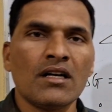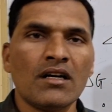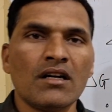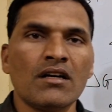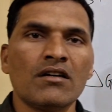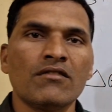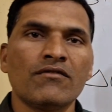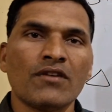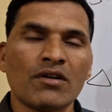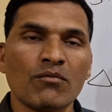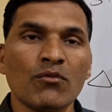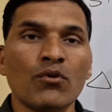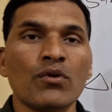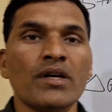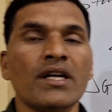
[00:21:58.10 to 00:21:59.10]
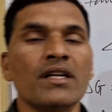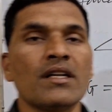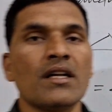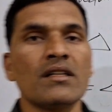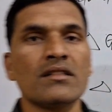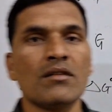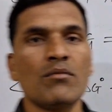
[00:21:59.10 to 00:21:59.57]
for more
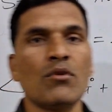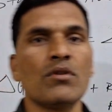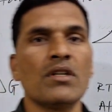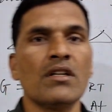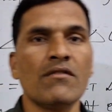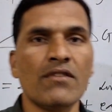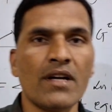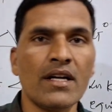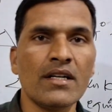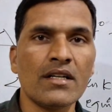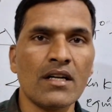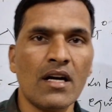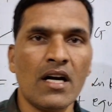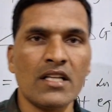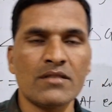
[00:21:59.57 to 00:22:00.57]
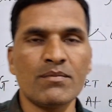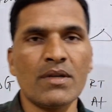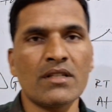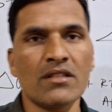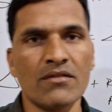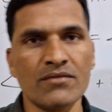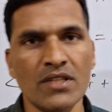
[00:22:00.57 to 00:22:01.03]
details about different
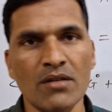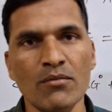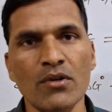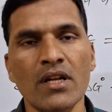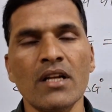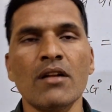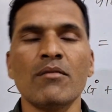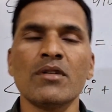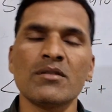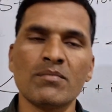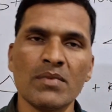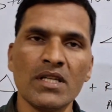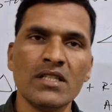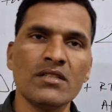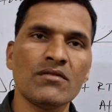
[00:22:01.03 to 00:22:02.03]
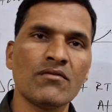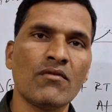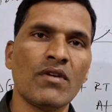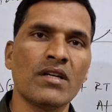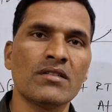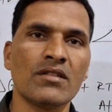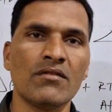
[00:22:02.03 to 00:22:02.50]
aspects of thermodynamics, please
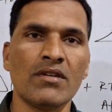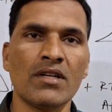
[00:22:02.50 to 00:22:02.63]
watch